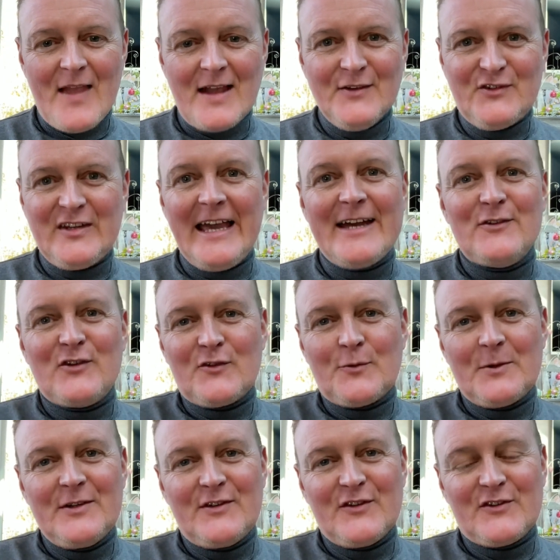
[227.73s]
so yeah, just
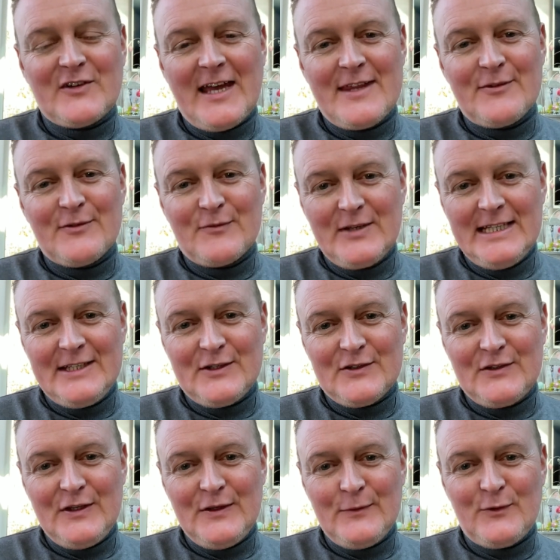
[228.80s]
wanted to share the really good
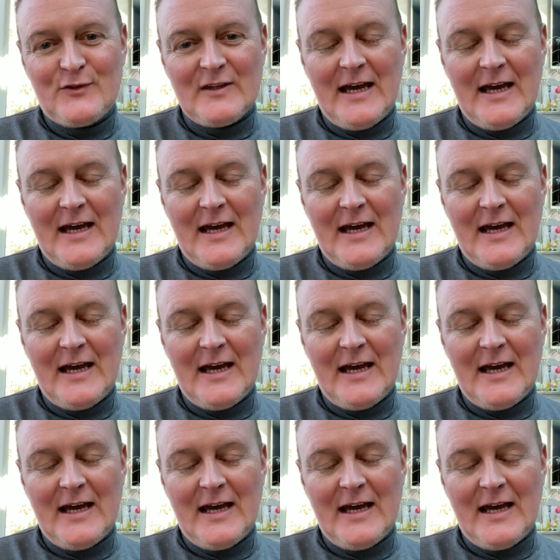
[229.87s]
news.